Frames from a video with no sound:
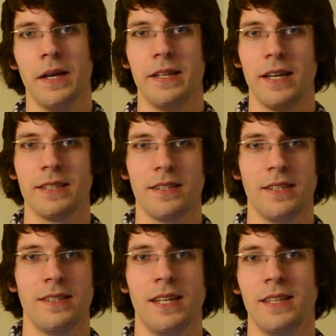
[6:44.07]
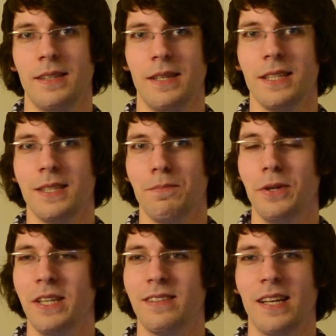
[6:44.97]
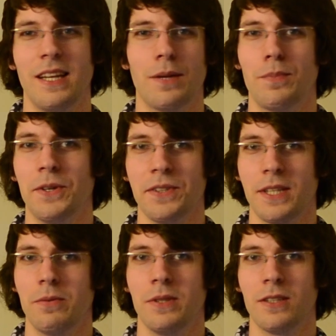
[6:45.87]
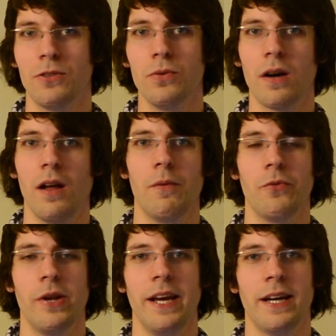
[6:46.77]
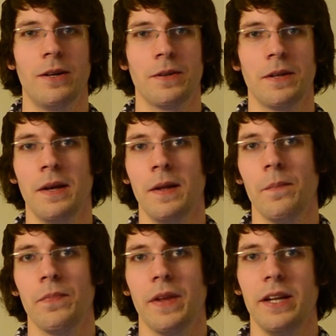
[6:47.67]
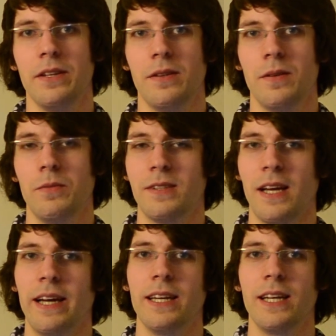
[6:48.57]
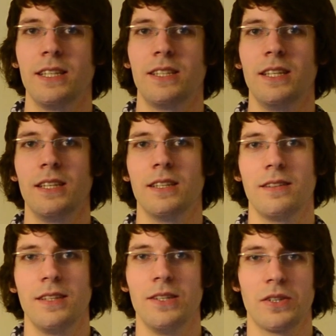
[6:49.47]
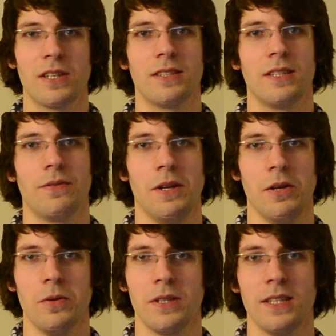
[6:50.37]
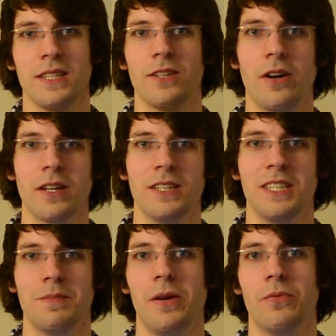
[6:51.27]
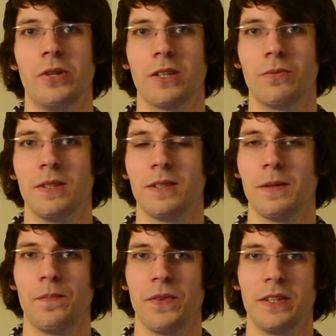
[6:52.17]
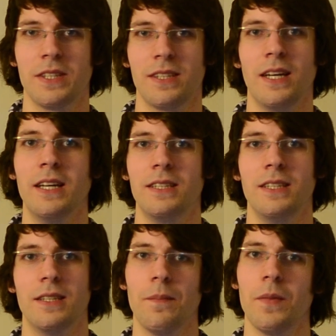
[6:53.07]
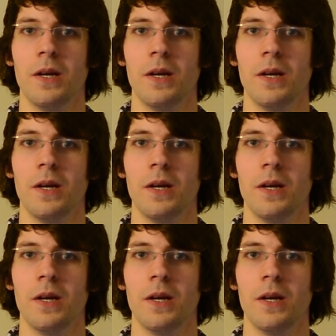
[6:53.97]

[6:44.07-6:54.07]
And other than that, it's a pretty standard poster with a 2-column layout and with the eye-catching Dinocracephalotis, the organism I worked with on the side here.